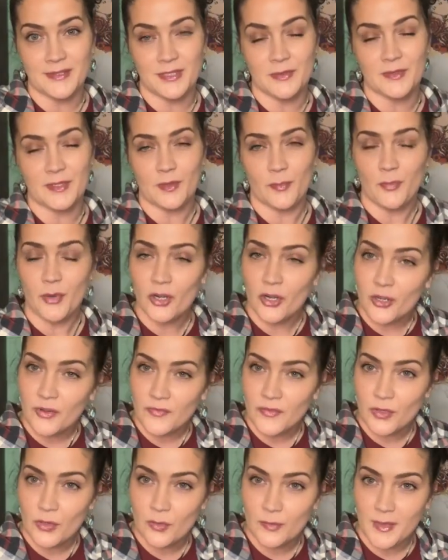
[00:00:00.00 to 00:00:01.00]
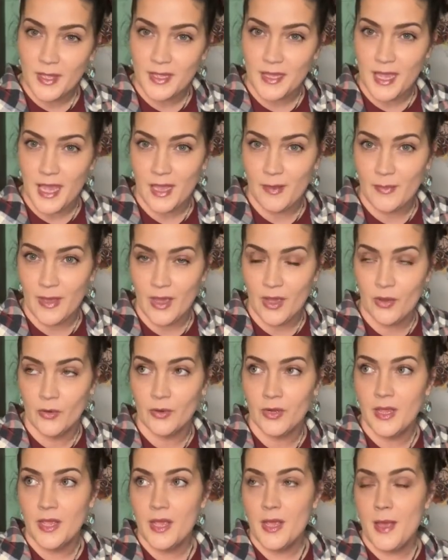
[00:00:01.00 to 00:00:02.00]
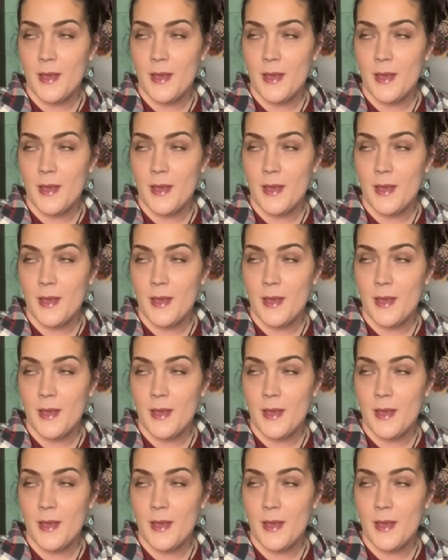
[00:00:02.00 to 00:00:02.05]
It was a perfume that came out